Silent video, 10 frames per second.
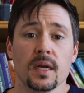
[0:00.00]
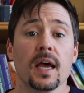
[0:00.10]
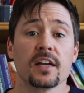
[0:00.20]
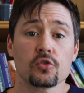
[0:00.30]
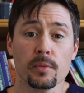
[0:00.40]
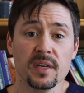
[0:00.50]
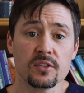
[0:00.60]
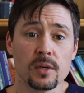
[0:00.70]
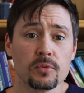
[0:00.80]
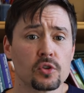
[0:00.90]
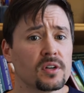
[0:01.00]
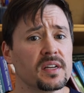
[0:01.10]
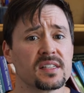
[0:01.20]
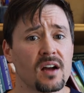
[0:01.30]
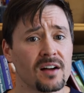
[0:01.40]
Extremity temperature
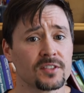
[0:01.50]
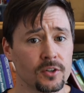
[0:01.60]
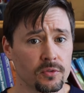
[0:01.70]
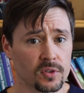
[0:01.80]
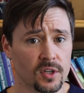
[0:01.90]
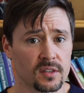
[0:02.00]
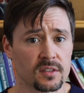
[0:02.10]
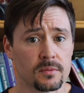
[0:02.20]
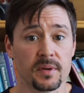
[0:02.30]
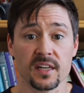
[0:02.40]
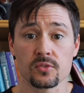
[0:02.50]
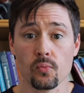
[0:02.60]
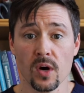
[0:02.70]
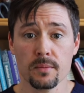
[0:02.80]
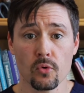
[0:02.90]
is often overlooked, but it's
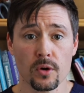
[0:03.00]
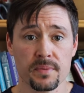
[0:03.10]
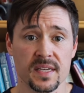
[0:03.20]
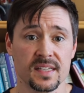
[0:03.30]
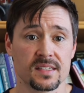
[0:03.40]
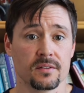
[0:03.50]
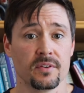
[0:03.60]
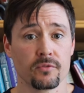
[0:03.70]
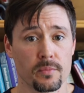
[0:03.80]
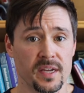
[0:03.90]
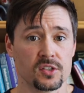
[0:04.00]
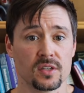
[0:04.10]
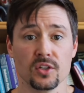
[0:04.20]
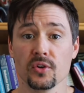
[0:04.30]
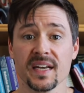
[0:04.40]
one more piece of
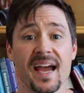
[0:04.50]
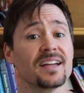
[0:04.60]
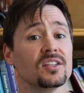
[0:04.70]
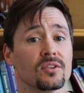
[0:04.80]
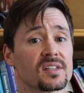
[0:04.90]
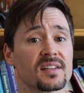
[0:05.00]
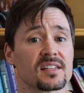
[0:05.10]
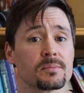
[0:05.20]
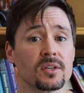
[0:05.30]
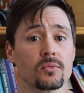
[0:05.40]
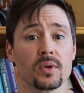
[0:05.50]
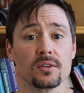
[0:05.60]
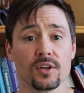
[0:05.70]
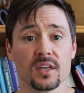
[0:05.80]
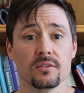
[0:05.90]
information you can add to your assessment when
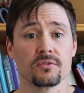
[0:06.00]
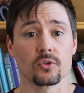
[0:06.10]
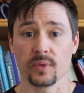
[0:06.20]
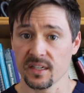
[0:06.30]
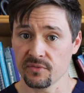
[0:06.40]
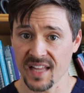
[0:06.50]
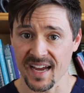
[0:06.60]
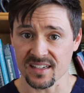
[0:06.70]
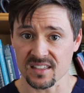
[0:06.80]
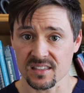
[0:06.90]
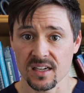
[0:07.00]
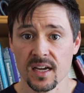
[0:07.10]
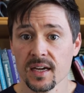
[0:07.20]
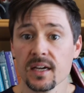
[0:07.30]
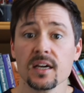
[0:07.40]
looking for red flags.
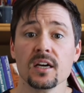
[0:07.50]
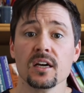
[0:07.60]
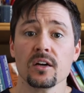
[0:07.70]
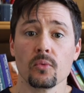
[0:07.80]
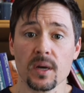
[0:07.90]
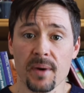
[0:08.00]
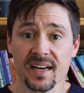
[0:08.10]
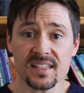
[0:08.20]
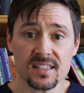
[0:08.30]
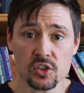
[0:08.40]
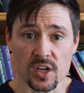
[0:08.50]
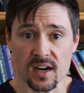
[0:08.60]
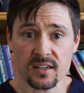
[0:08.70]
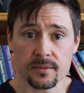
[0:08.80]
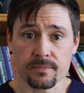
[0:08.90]
When a body is in
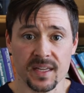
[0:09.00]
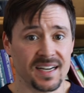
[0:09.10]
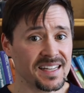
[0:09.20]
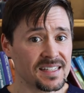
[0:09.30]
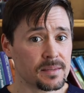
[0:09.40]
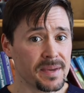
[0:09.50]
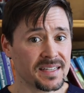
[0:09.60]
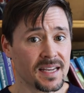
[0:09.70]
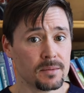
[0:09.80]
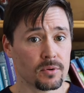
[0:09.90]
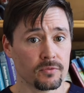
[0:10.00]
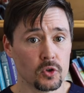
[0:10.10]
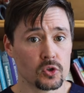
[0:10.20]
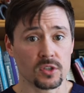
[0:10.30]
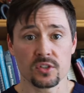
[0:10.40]
shock and it needs to maintain
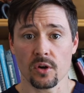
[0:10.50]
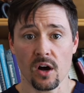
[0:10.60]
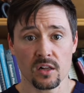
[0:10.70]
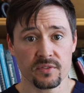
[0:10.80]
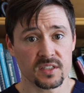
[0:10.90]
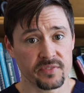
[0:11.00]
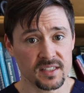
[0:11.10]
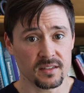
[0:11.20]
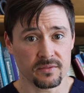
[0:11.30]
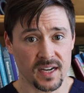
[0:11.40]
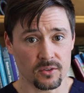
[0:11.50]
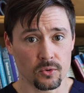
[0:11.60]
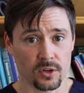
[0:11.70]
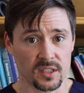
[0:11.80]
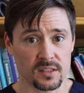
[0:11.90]
perfusion to all of its vital
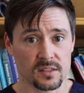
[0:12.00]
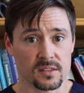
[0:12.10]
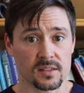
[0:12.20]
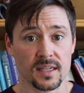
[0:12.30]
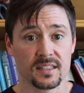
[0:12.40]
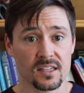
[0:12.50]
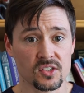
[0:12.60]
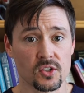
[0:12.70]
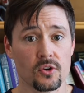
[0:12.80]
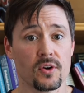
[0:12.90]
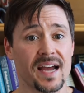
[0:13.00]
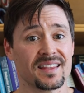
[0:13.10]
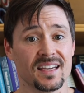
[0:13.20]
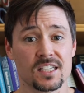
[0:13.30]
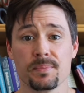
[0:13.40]
organs, it does so at
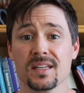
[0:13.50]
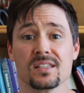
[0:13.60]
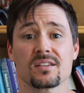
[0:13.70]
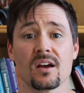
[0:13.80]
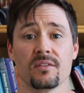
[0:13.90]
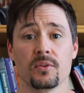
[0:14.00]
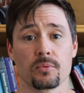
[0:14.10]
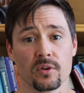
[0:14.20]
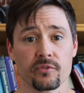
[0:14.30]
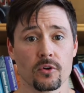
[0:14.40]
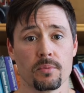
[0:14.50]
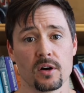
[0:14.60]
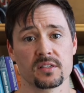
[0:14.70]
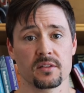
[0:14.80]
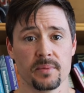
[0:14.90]
the expense of the peripheral
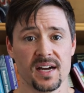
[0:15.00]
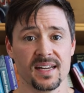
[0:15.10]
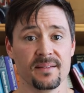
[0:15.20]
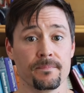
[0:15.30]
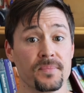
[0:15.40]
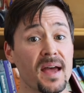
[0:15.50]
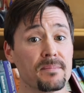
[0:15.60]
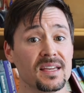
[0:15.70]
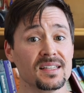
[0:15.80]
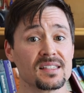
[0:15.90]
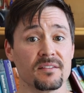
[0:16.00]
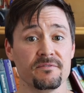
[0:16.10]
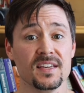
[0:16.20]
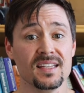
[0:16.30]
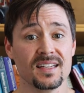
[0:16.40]
parts of the body. That means the
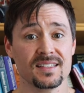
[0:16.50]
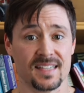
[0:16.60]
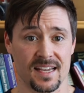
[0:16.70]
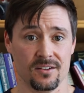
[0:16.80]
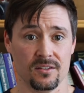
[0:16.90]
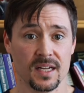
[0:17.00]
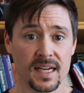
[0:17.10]
feet and tail.